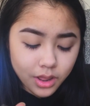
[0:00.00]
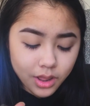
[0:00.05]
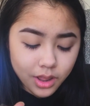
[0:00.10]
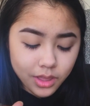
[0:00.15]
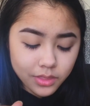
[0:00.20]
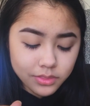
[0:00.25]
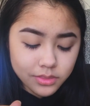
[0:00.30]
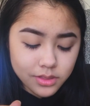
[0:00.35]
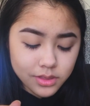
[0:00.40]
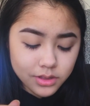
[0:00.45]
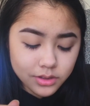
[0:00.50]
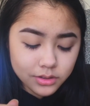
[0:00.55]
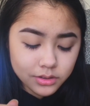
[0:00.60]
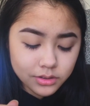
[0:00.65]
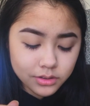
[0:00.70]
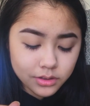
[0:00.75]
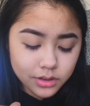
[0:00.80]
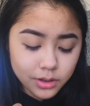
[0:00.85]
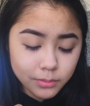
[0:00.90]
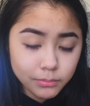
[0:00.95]
I think
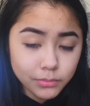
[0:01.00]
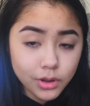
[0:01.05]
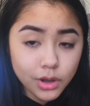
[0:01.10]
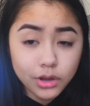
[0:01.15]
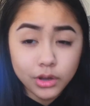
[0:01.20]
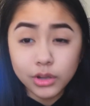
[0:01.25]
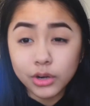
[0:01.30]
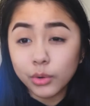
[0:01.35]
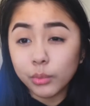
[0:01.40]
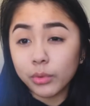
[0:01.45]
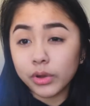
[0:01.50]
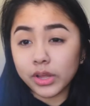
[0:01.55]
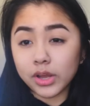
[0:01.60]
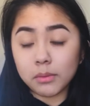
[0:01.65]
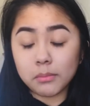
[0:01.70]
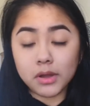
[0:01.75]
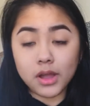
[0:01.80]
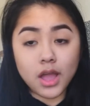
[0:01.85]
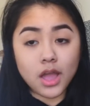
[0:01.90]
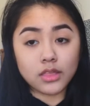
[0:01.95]
I'm not gonna wing out
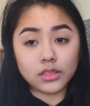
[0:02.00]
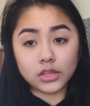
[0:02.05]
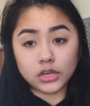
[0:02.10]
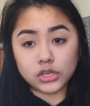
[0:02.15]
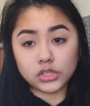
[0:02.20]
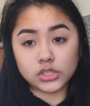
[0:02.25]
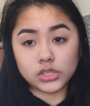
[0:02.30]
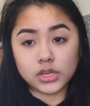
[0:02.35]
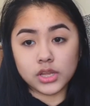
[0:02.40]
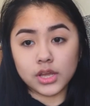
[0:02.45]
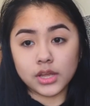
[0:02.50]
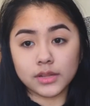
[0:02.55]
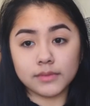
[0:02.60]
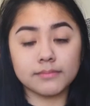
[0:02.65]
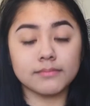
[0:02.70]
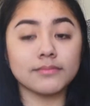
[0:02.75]
my eyeliner today.